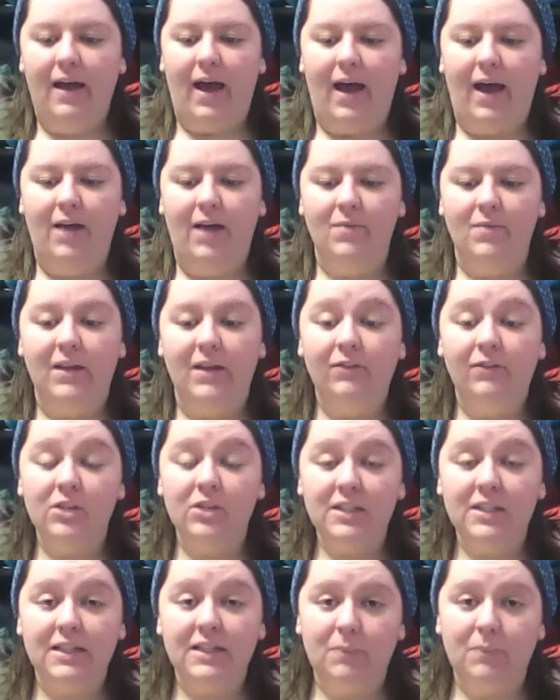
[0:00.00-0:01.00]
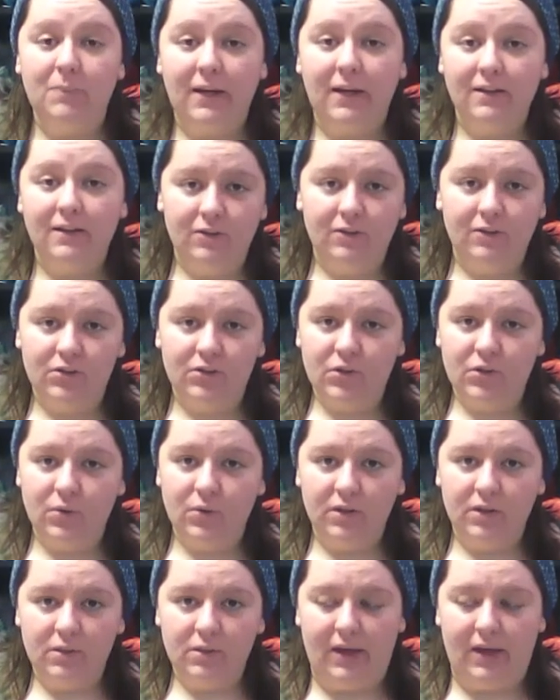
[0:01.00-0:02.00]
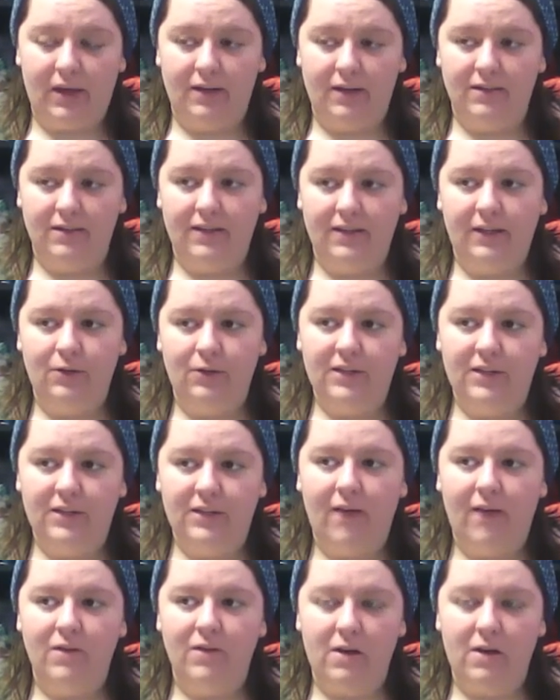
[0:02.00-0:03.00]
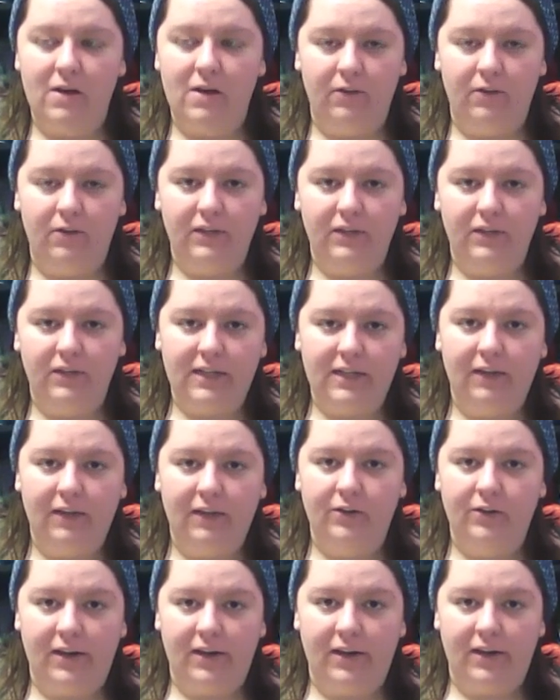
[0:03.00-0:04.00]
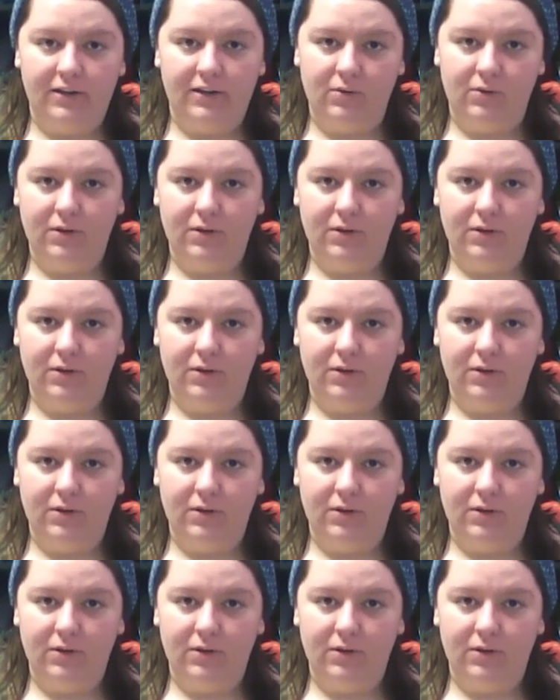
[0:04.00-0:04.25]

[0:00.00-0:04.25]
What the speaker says: And they've just expanded their store space. They used to have another retailer next